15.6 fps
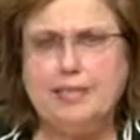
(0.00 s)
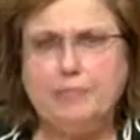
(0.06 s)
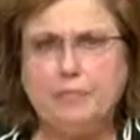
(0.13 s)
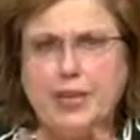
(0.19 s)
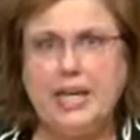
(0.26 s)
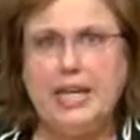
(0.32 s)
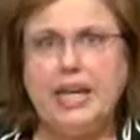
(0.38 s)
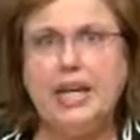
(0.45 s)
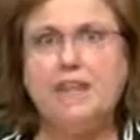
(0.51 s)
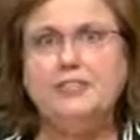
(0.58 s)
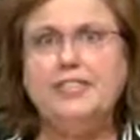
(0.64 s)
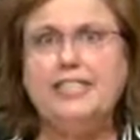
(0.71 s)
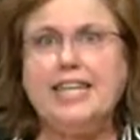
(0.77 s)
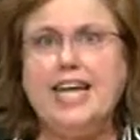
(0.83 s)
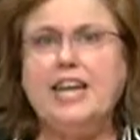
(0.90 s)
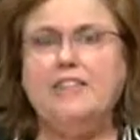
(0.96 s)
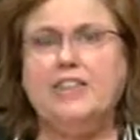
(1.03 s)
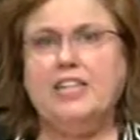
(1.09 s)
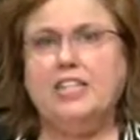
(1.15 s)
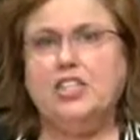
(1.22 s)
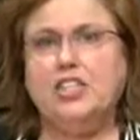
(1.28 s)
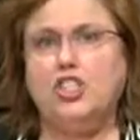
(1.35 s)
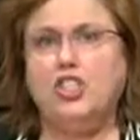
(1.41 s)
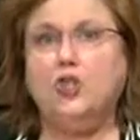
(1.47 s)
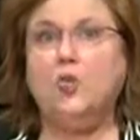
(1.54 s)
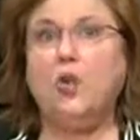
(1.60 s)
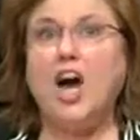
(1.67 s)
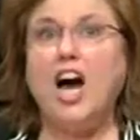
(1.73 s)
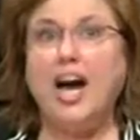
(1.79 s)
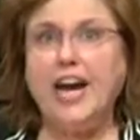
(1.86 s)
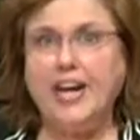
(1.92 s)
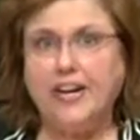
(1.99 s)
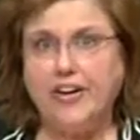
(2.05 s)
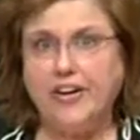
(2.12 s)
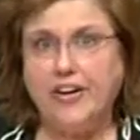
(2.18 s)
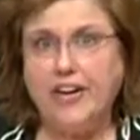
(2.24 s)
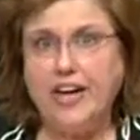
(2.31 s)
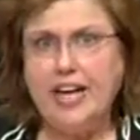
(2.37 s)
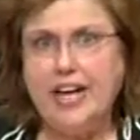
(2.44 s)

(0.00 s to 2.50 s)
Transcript: be enough savings to hire